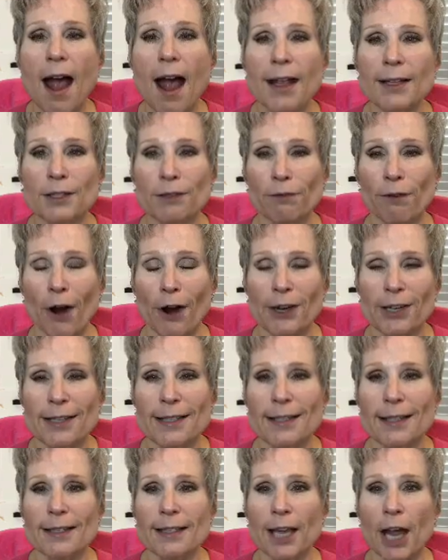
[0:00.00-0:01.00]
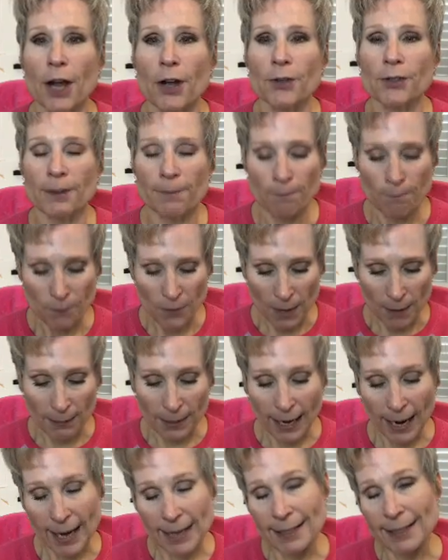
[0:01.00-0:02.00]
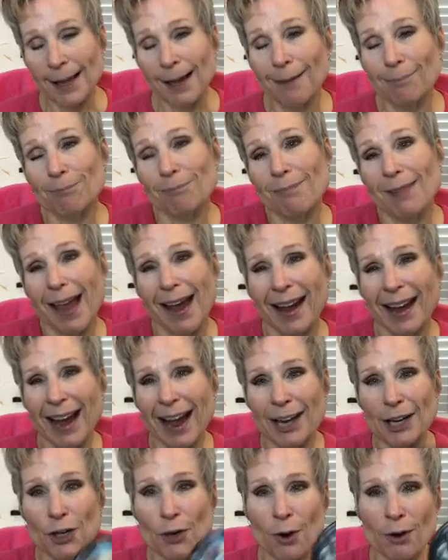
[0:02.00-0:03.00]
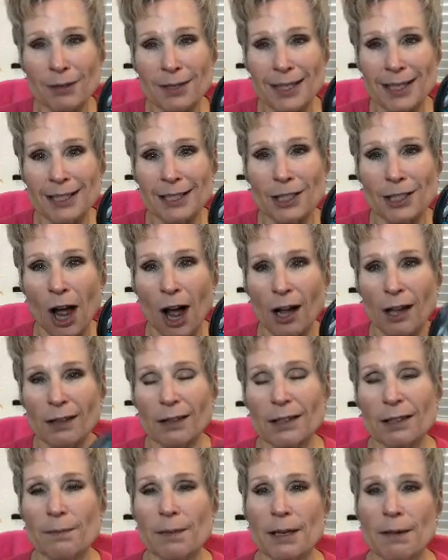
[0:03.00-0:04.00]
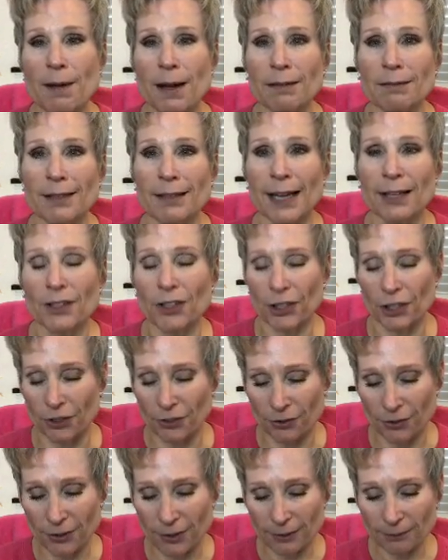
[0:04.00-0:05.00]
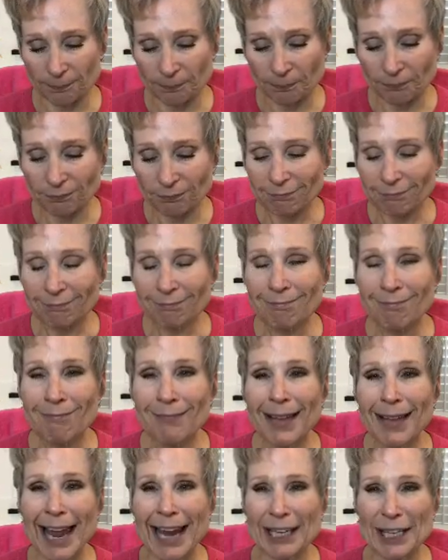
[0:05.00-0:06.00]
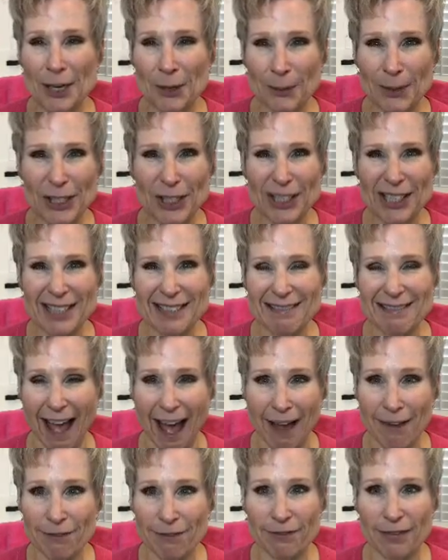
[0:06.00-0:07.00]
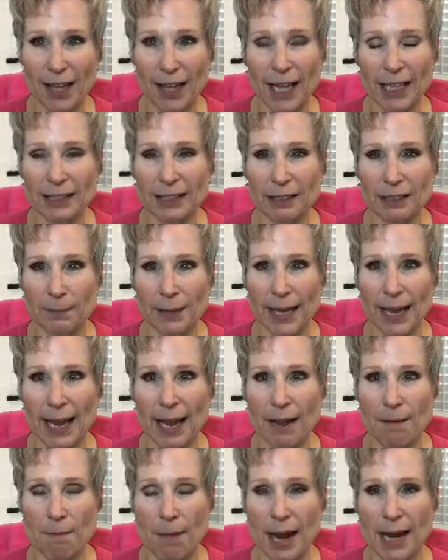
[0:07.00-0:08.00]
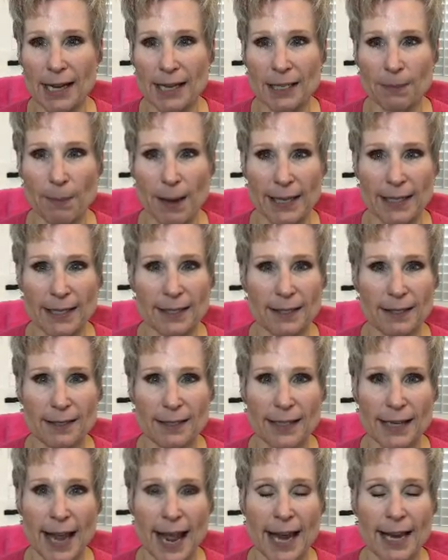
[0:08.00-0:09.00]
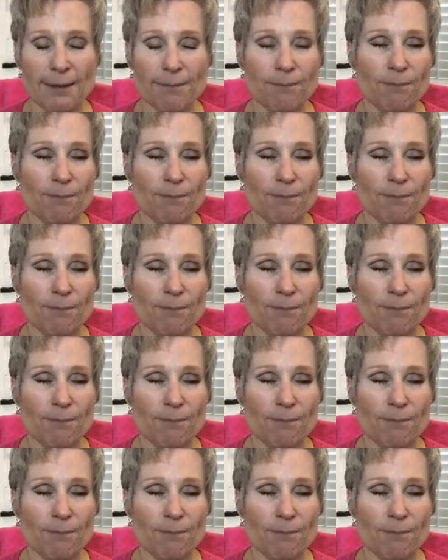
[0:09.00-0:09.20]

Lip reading: as far as this goes, because I kind of knew I was going to talk a little bit about tattoos, and can we just laugh a little bit at my expense today?